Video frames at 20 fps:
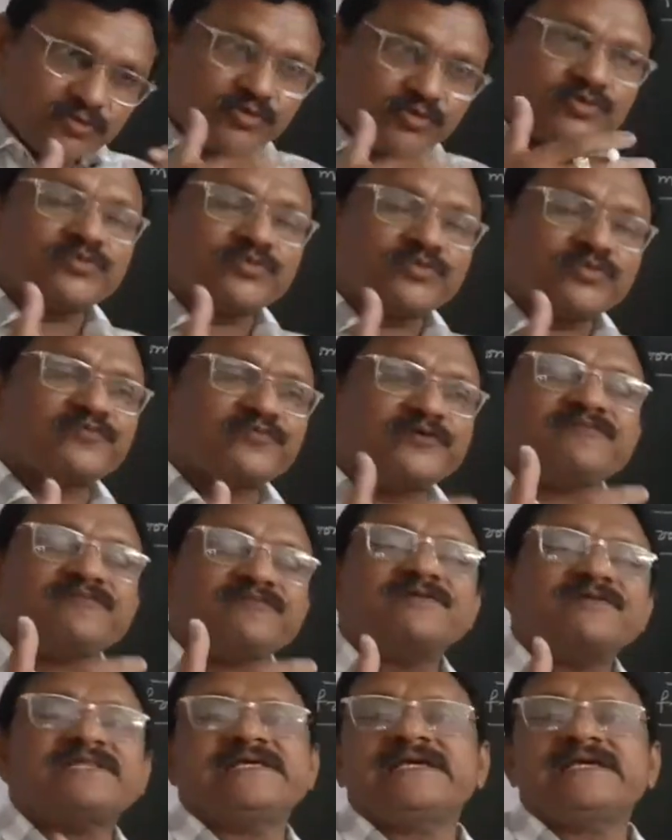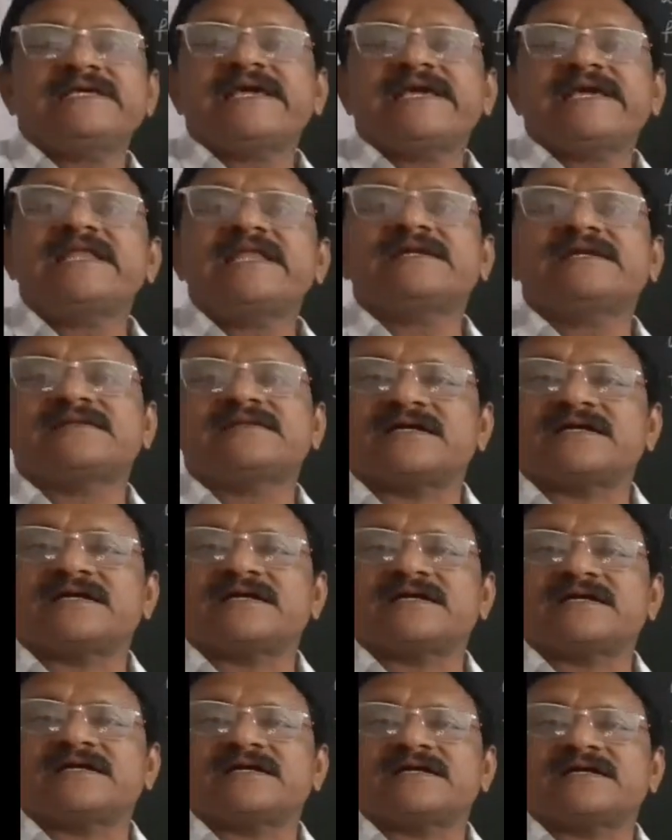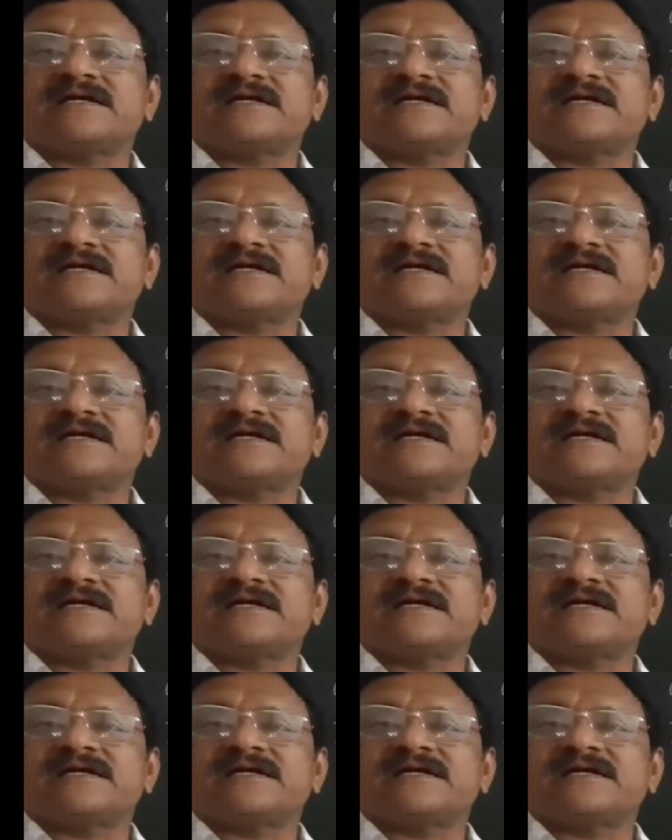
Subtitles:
to fulfill the electrons.